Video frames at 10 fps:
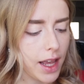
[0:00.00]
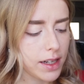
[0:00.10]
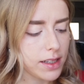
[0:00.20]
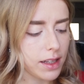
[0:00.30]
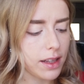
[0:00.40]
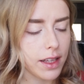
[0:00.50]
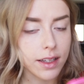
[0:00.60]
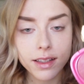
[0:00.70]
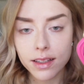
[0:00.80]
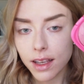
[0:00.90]
And
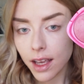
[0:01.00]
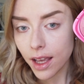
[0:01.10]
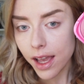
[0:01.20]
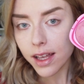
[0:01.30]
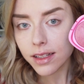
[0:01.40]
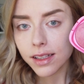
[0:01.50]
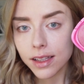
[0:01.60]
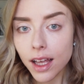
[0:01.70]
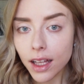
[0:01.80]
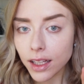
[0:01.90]
this is
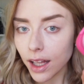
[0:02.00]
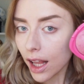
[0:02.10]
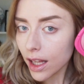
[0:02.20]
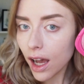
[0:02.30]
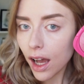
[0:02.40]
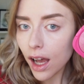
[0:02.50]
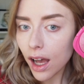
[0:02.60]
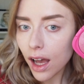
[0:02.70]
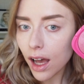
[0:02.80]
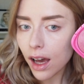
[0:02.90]
the
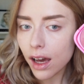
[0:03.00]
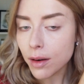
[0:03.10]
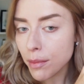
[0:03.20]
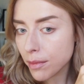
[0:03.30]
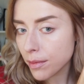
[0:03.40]
color.